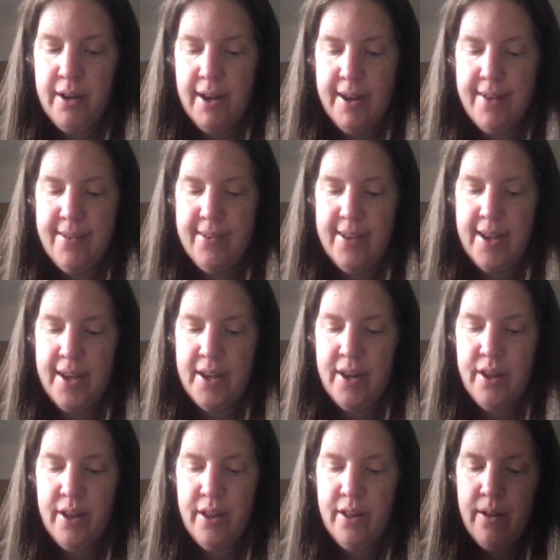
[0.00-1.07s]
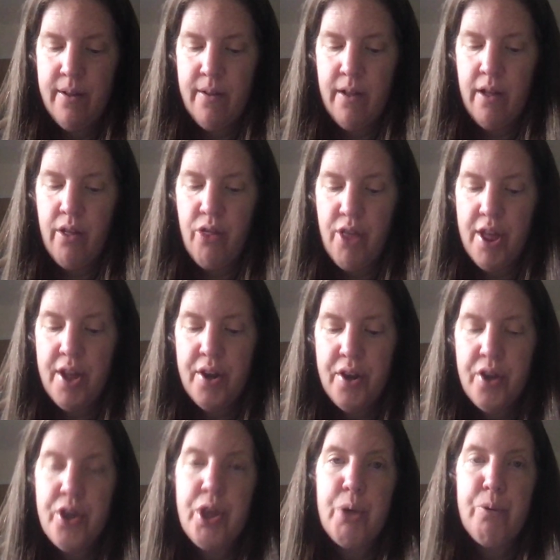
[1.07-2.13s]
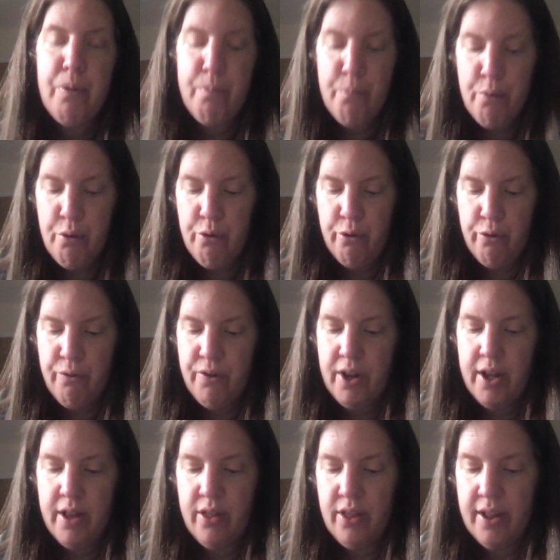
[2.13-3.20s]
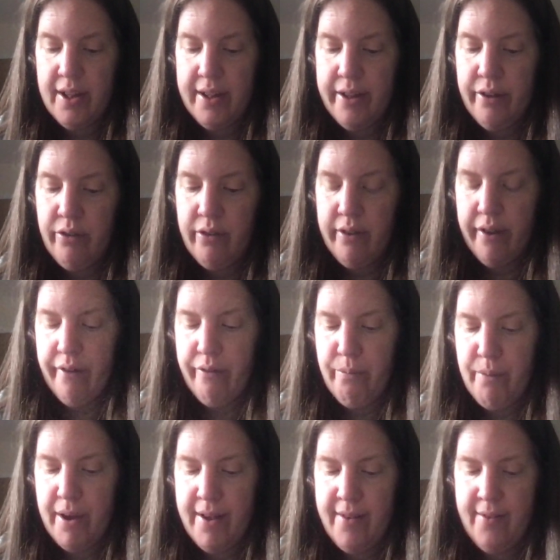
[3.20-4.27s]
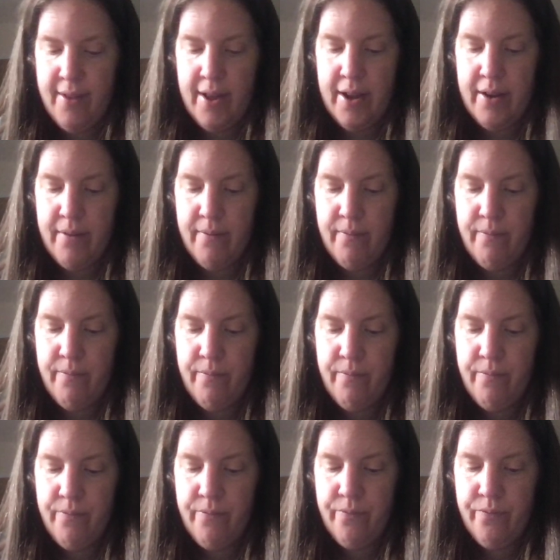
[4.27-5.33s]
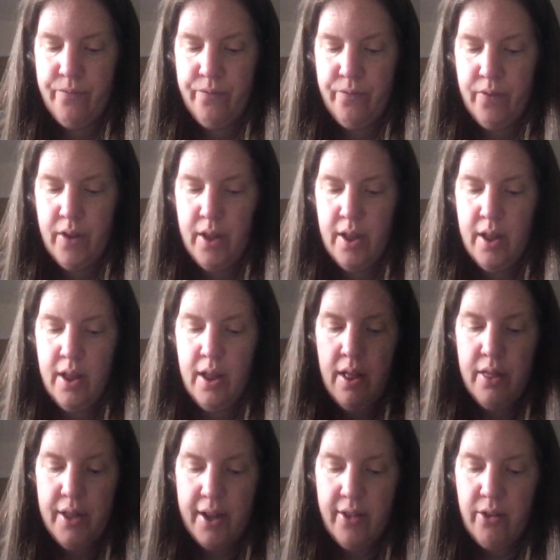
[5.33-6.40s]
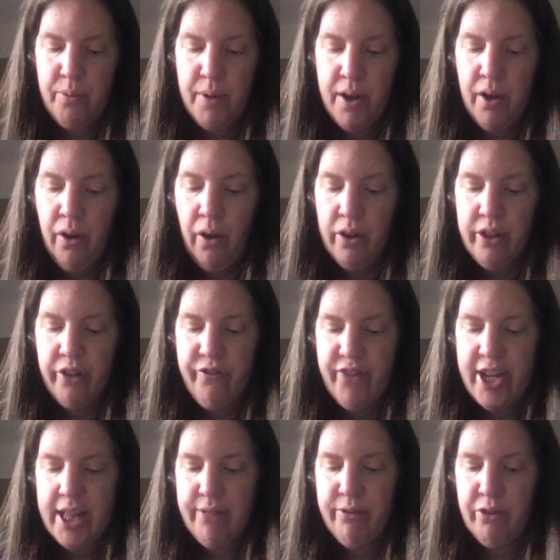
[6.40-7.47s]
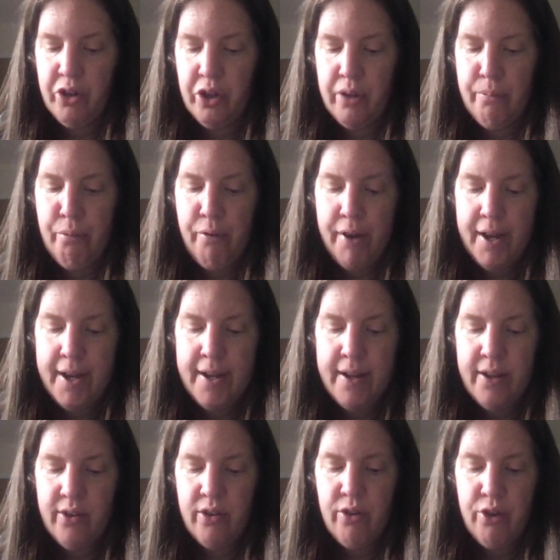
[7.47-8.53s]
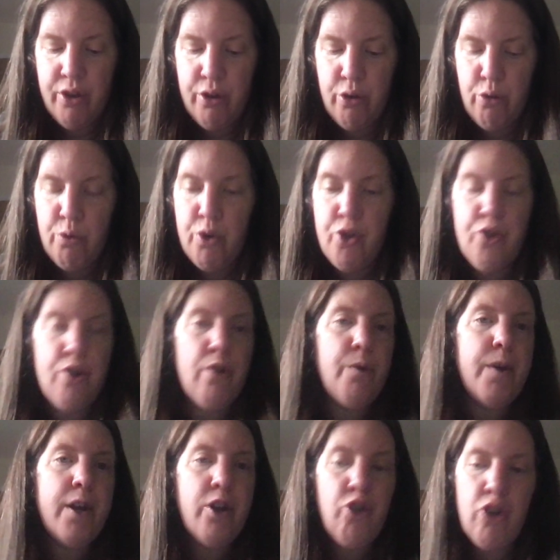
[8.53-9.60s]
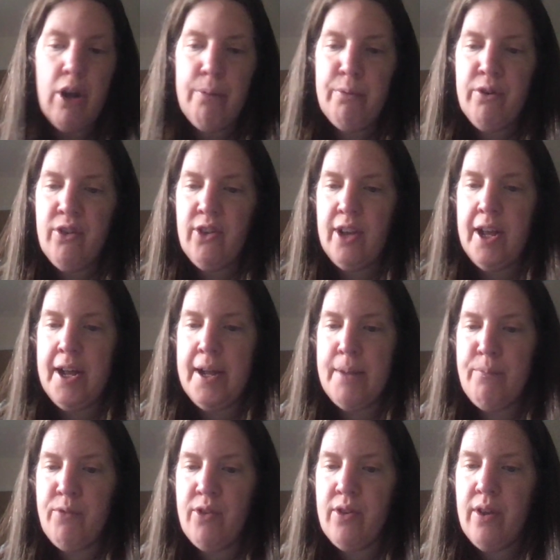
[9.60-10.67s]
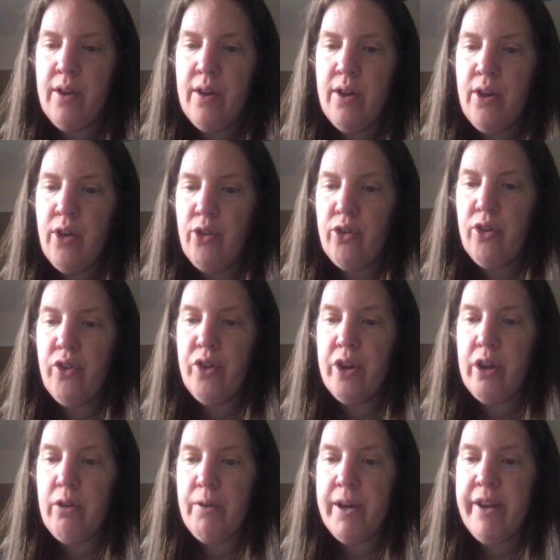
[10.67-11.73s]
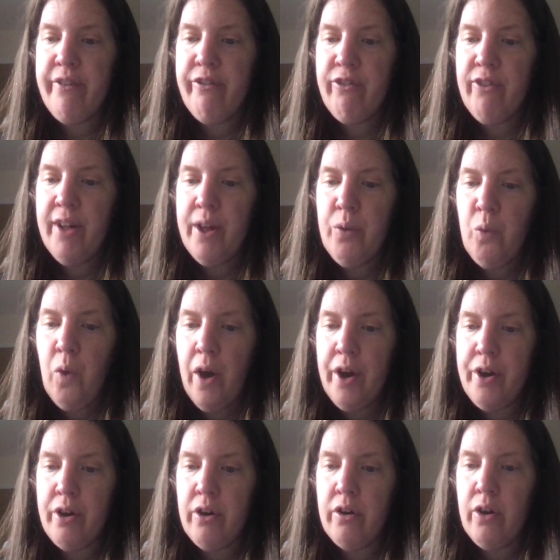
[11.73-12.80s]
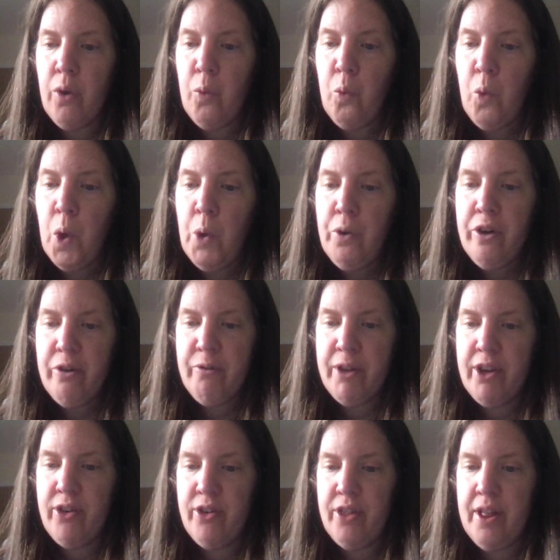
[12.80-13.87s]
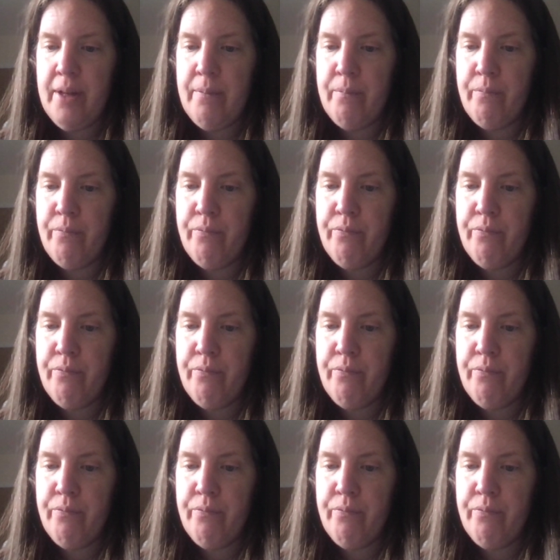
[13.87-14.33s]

I said. Then you removed the guilt of my sin. That's why all the faithful should pray to you during troubled times, so that a great flood water won't reach them.